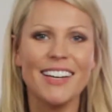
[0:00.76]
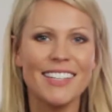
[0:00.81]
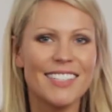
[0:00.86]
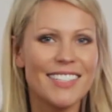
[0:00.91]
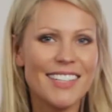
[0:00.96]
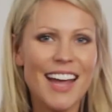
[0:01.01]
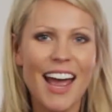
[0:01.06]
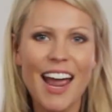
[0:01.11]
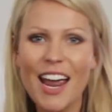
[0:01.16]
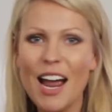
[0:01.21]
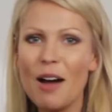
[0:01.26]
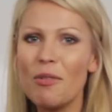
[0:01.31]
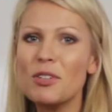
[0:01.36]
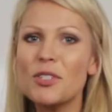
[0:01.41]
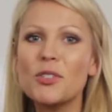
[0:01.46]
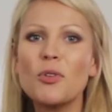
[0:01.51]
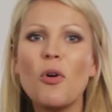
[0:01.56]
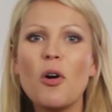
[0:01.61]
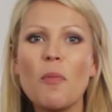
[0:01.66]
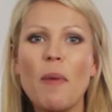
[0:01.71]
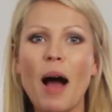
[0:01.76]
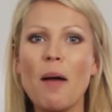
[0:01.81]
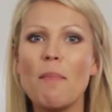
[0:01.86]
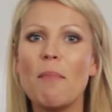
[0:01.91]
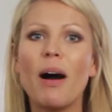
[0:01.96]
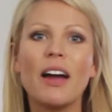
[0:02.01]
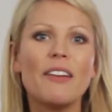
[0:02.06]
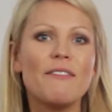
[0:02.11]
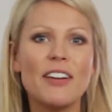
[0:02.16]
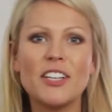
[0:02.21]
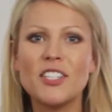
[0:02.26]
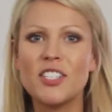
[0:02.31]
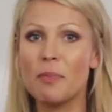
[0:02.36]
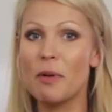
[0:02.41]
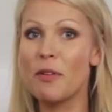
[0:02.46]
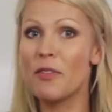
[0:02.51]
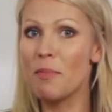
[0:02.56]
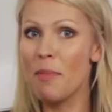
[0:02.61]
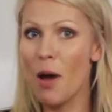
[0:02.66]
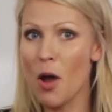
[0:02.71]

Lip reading: Today I want to talk about my vegetable of the